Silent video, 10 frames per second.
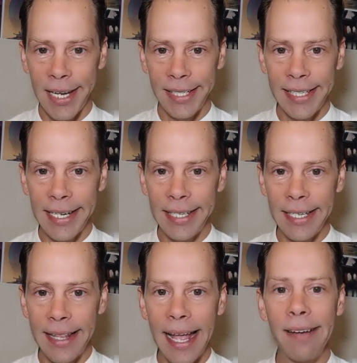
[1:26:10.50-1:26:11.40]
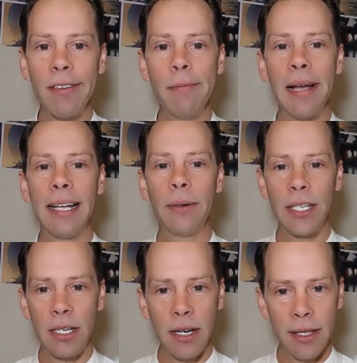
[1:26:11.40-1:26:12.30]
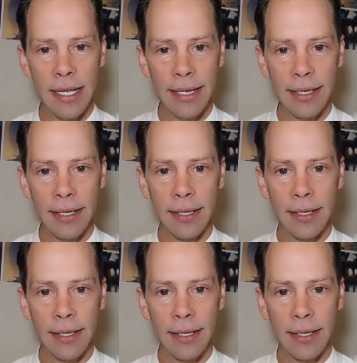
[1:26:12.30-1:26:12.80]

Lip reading: Exactly, they have no power when you know that.